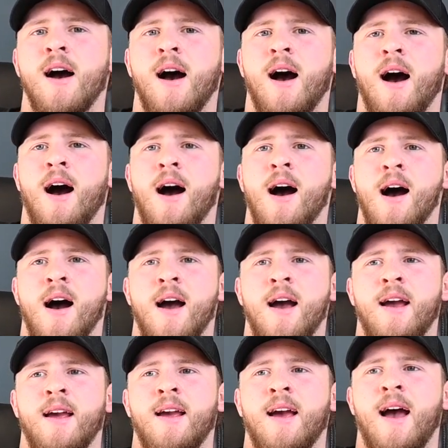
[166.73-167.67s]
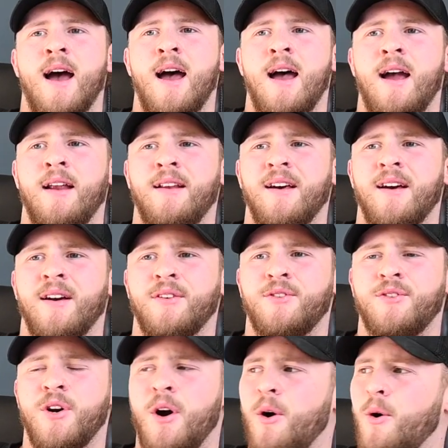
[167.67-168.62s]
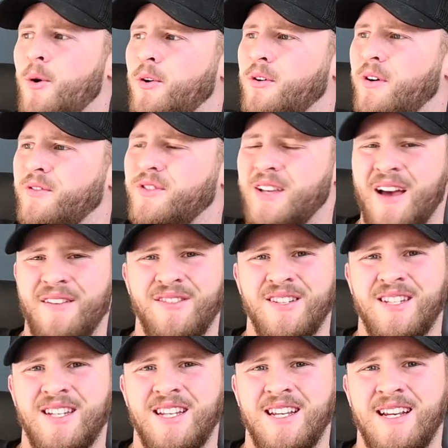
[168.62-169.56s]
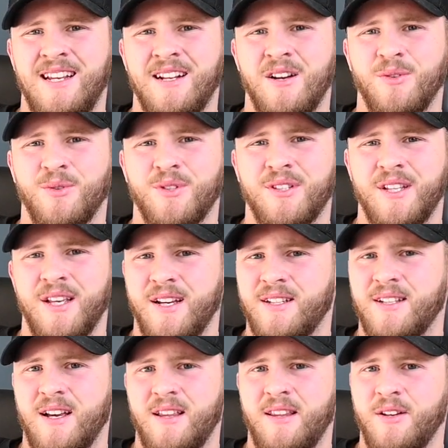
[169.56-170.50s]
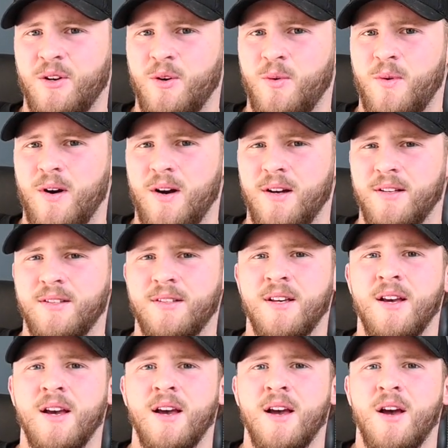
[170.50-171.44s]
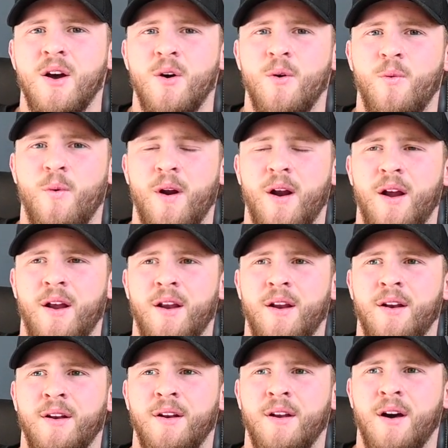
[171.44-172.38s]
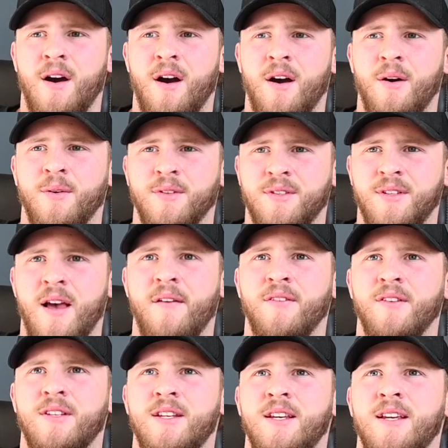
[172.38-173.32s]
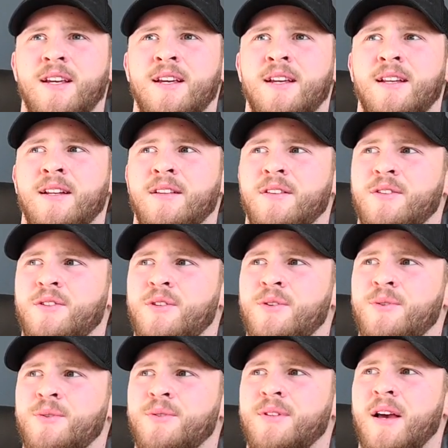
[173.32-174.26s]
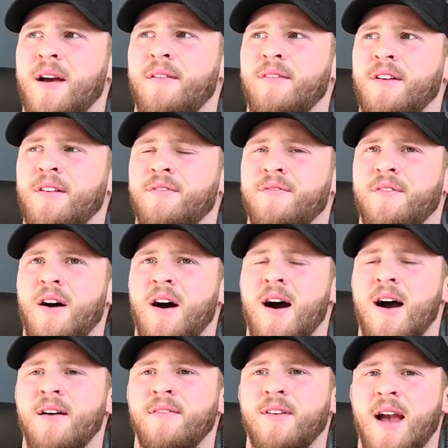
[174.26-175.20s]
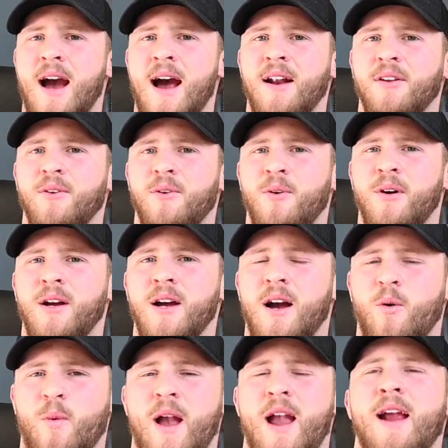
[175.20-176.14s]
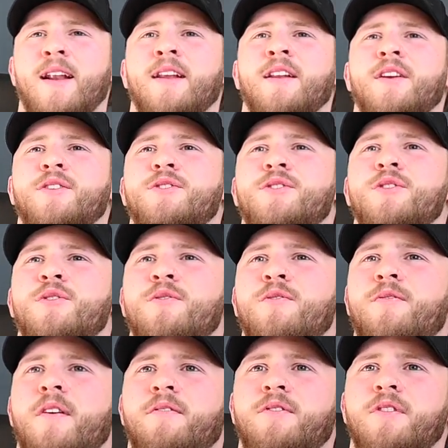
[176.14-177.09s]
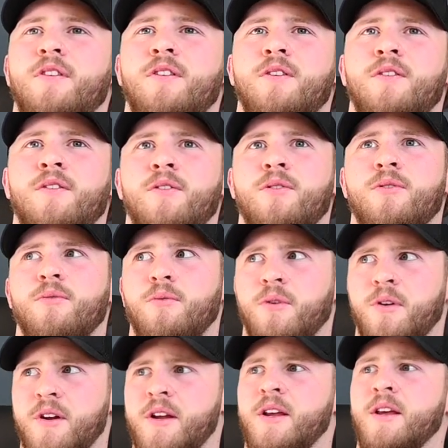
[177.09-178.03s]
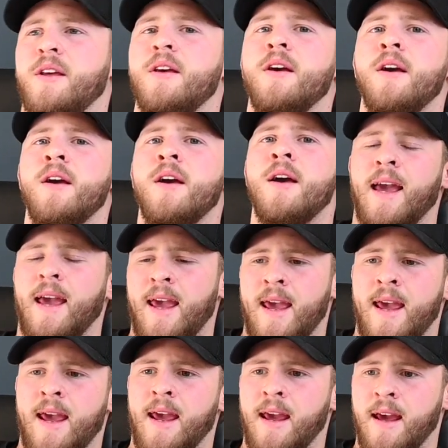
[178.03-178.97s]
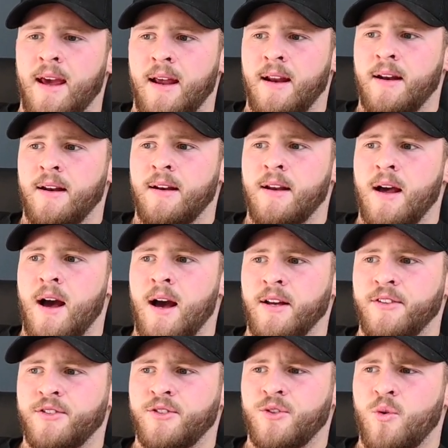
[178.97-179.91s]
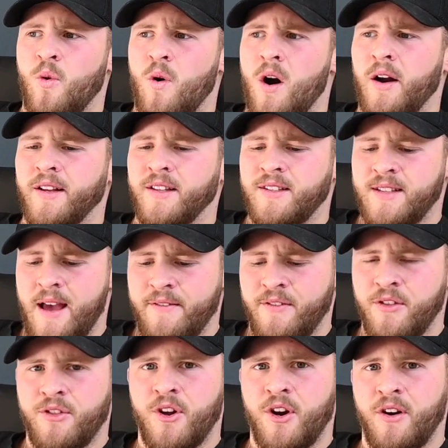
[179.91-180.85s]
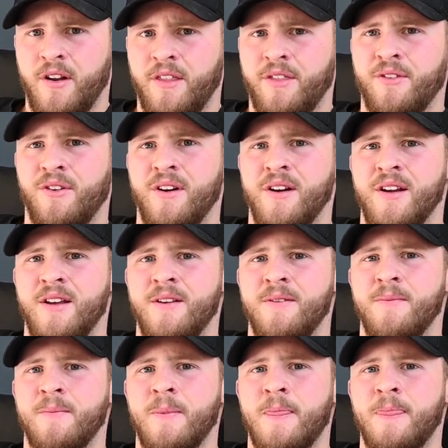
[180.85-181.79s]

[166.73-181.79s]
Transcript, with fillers: I had a total of 1706, I think it was when I was 17 in the 275 category. I weighed in at 253 and I squatted 733,